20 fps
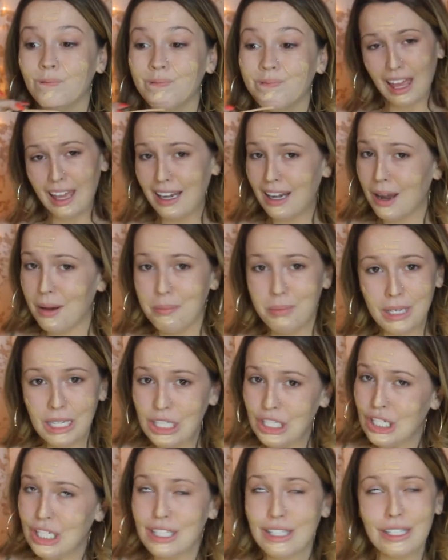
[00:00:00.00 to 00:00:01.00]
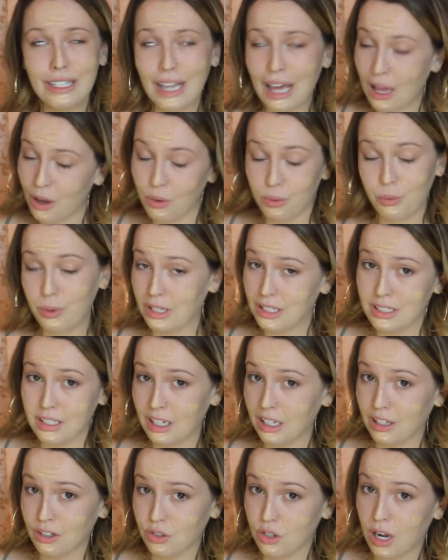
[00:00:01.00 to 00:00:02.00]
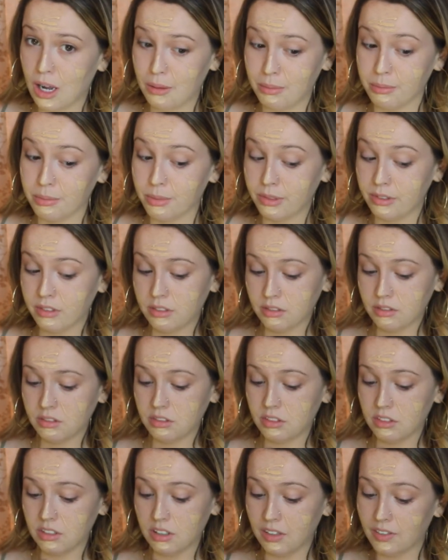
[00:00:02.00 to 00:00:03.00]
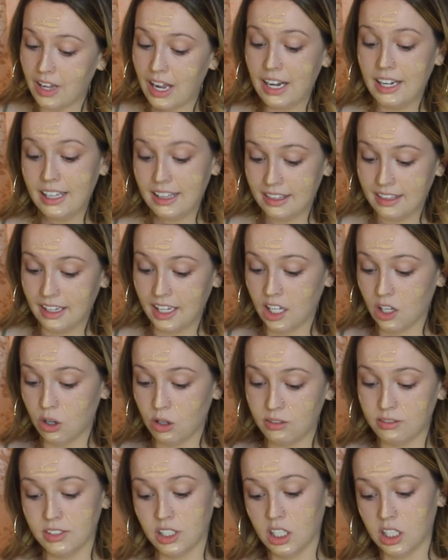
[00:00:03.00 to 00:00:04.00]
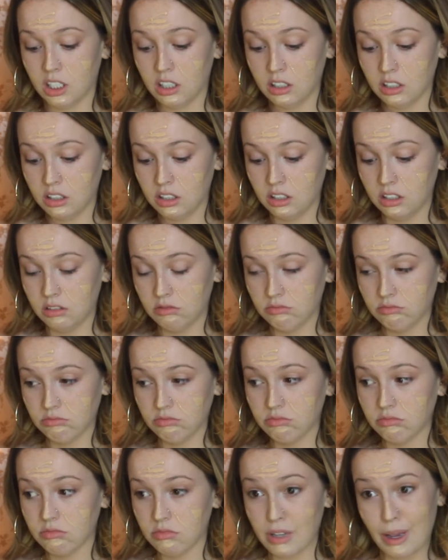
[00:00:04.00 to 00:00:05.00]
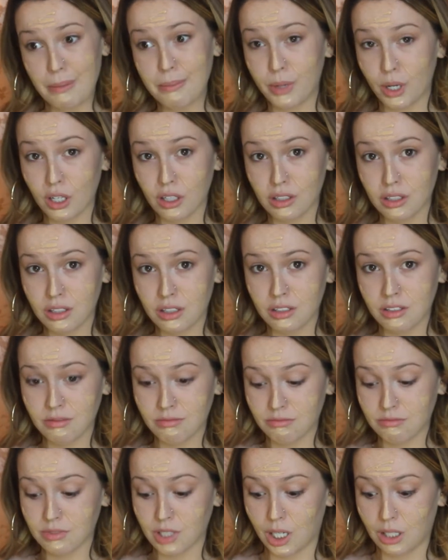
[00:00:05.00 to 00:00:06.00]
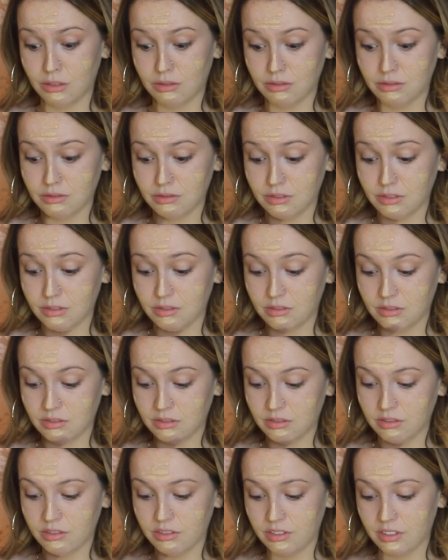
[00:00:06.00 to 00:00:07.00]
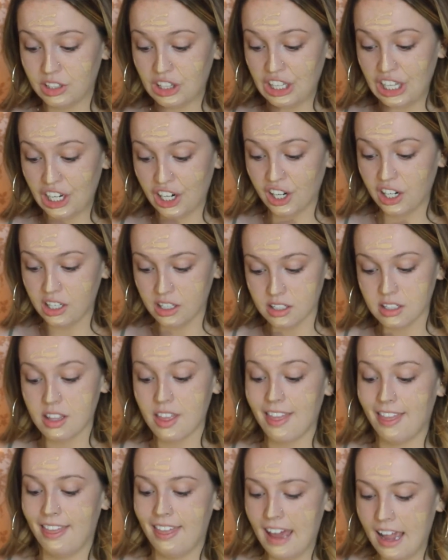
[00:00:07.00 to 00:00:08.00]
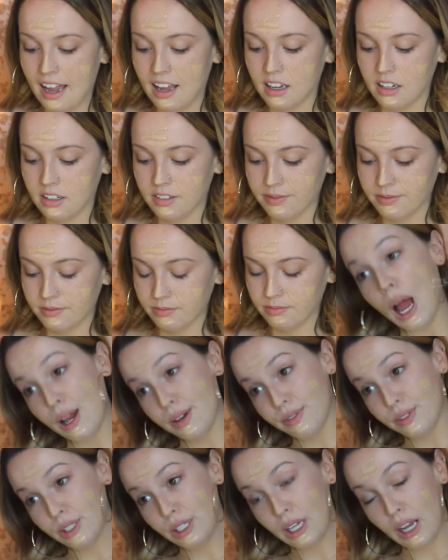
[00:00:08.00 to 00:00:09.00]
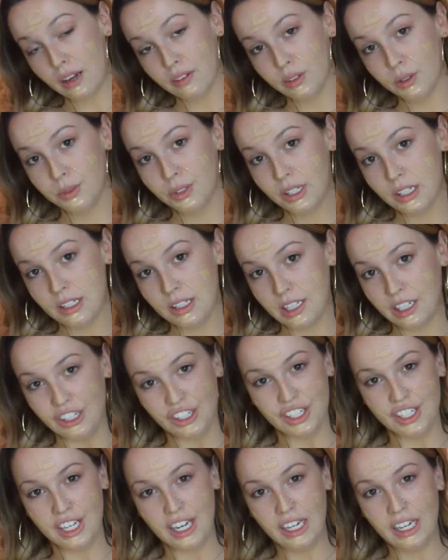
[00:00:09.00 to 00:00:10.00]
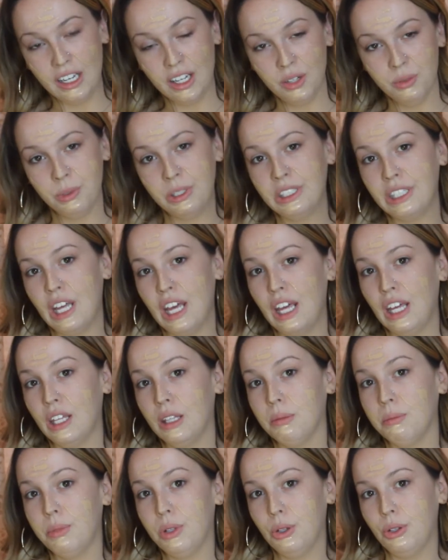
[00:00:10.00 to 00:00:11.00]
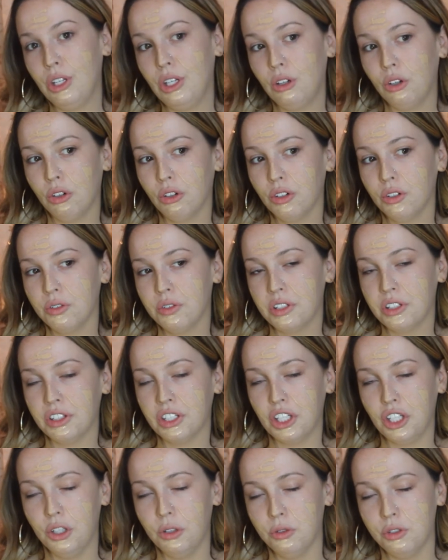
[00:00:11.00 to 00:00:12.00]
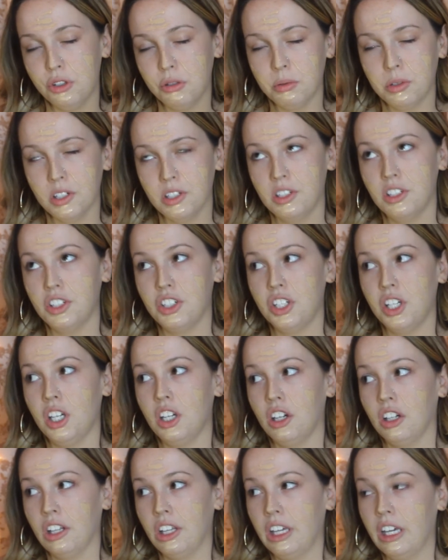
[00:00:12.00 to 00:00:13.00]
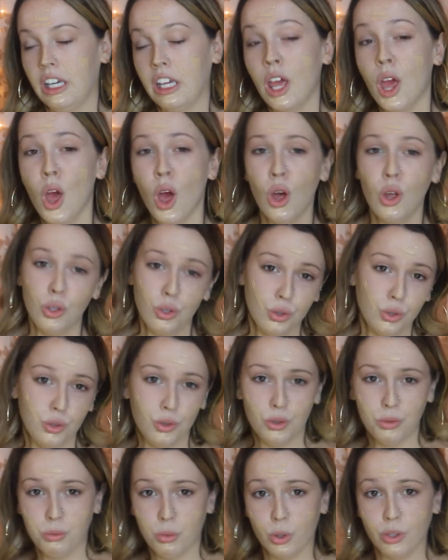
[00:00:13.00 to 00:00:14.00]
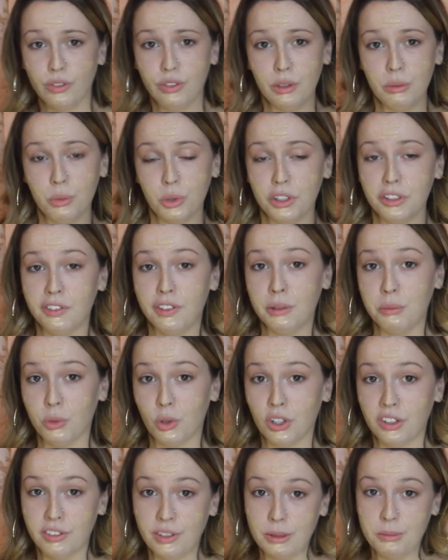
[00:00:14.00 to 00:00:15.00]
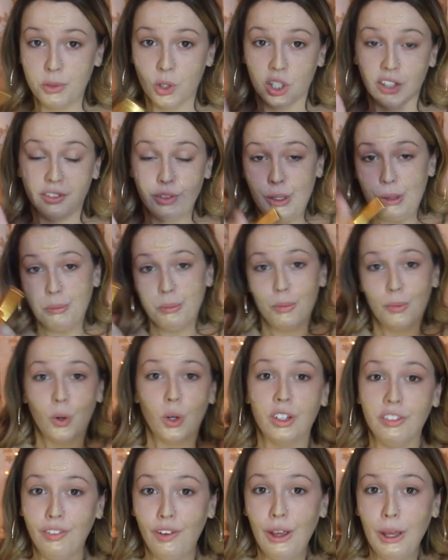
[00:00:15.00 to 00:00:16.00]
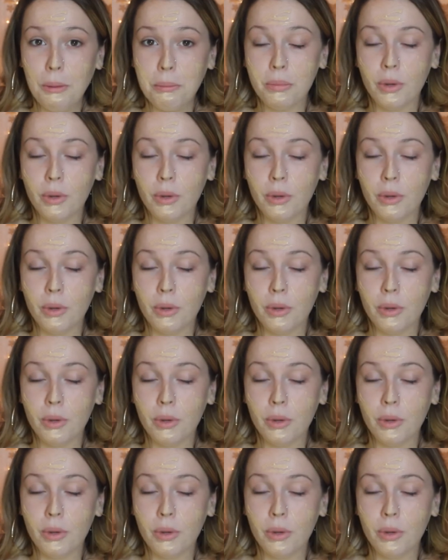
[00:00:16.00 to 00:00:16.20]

and a bitch is not wasting a drop of anything over 10 bucks. So there is that. I feel like everyone gets irritated when like beauty gurus and like YouTubers and shit are like, ooh, Morphe, Morphe, Morphe, Morphe, Morphe,